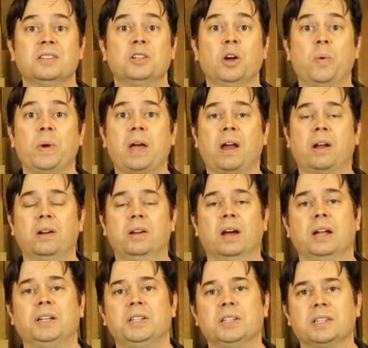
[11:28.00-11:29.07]
So we got our
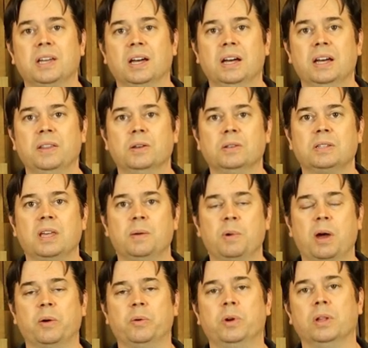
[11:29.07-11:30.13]
notches cut. Those came
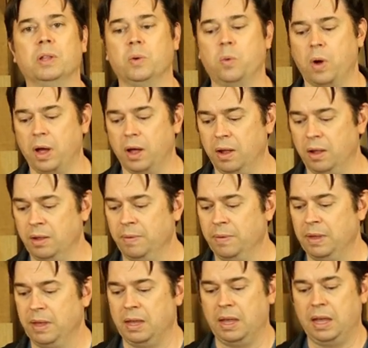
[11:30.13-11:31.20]
out really
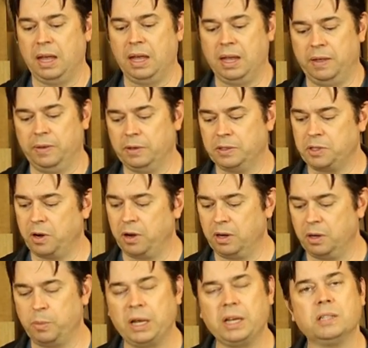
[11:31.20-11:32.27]
well, and they're
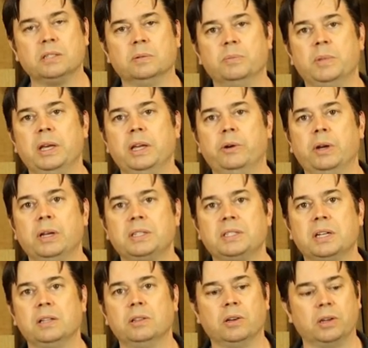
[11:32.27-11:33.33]
starting to make some
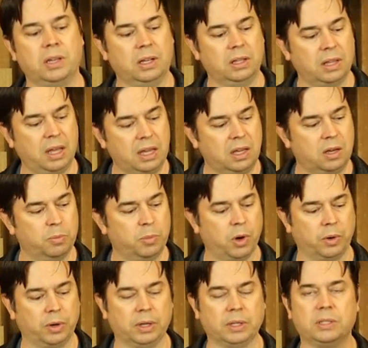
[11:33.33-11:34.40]
interesting looking leg
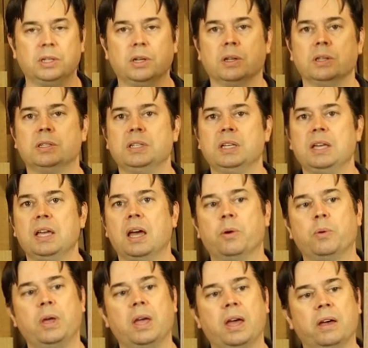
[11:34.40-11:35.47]
components. You can see
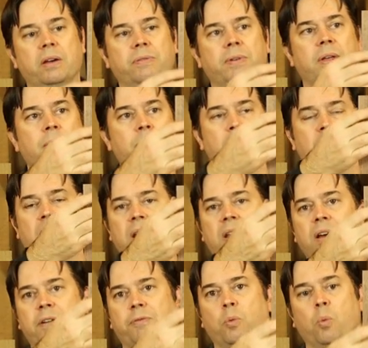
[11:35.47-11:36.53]
how we have
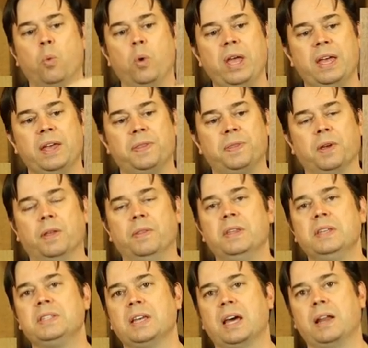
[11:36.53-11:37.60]
enough width on
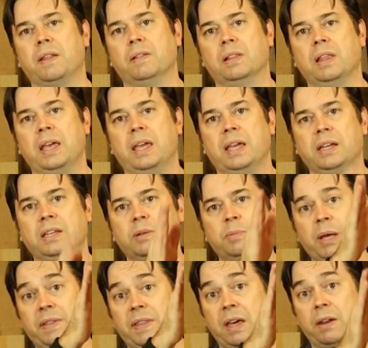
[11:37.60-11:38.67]
this side of the leg to
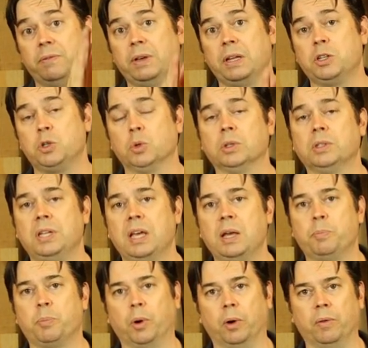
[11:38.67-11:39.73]
make that eventual
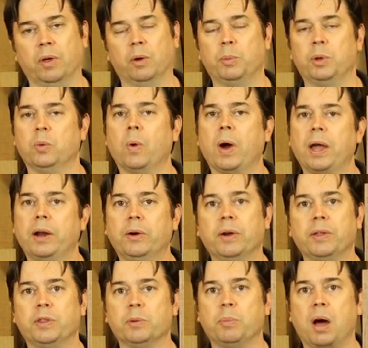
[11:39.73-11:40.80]
taper. They'll be wider
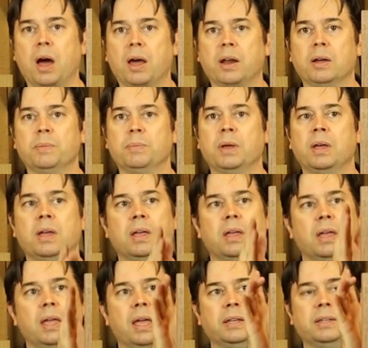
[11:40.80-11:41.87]
at the bottom
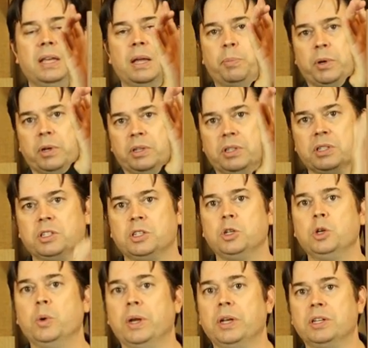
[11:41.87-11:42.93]
and taper to just
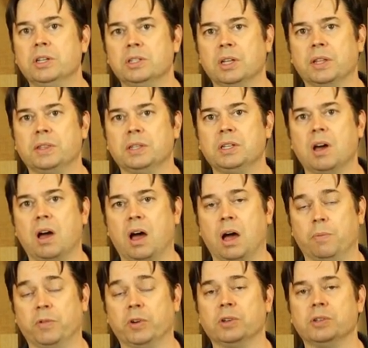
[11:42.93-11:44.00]
two inches at the
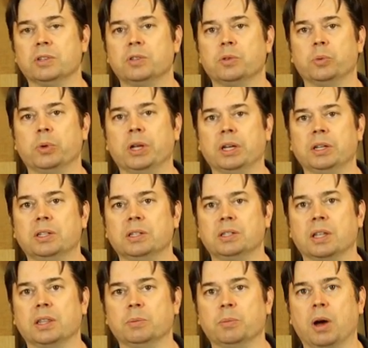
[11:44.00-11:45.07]
top versus three
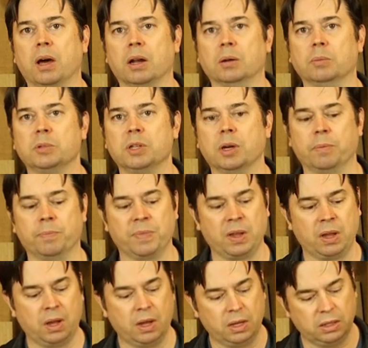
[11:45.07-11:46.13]
inches at the bottom. So
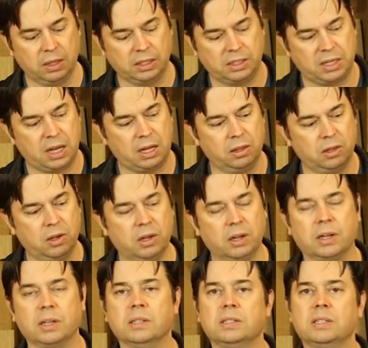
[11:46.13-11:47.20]
let's take a
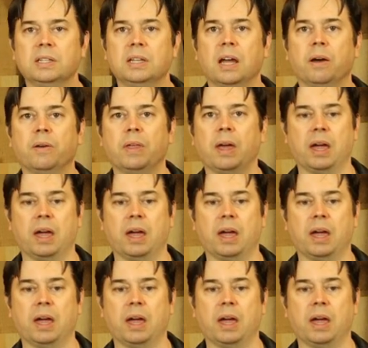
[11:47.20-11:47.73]
look and see how